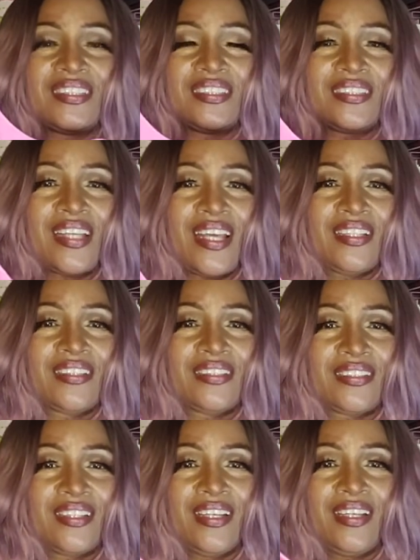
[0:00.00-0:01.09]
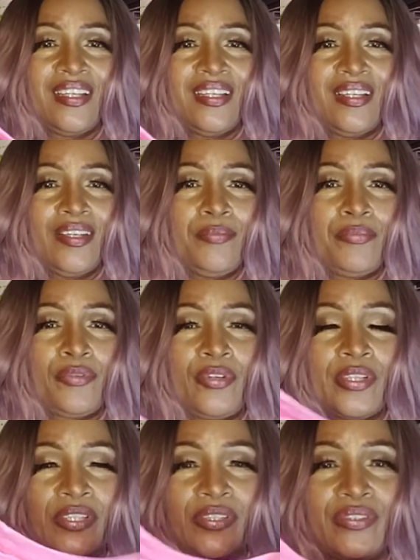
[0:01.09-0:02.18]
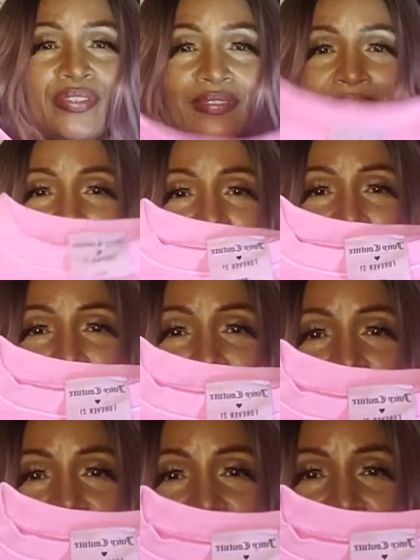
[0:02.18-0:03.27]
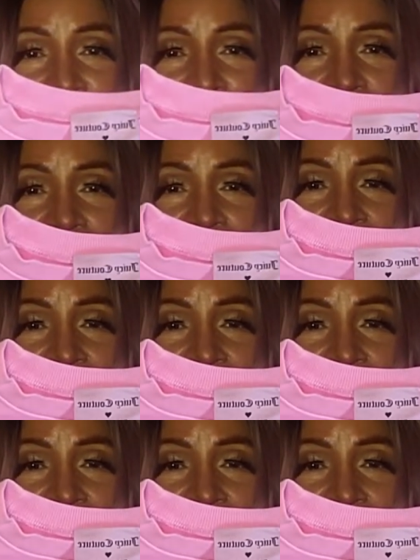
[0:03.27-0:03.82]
this has embroidered Juicy Couture.